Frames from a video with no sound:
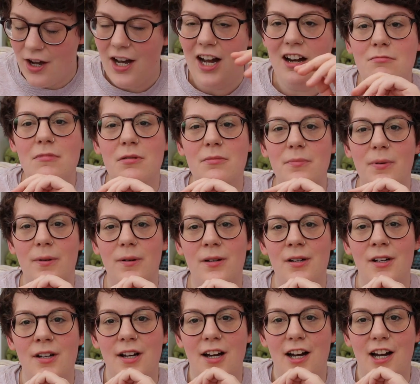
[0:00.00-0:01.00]
I
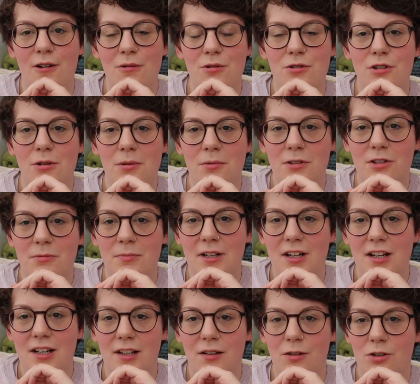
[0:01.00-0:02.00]
remember I was going to
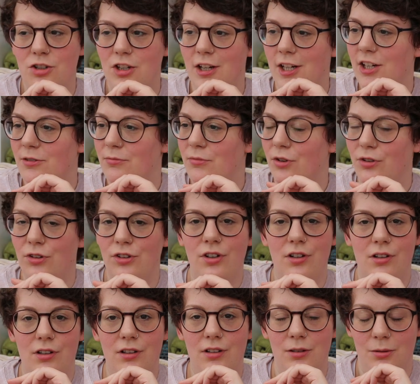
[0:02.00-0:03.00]
make a little chicken run
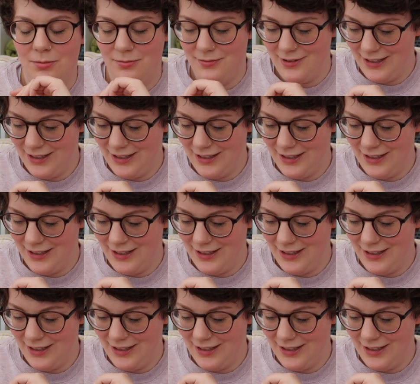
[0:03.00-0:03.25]
doll.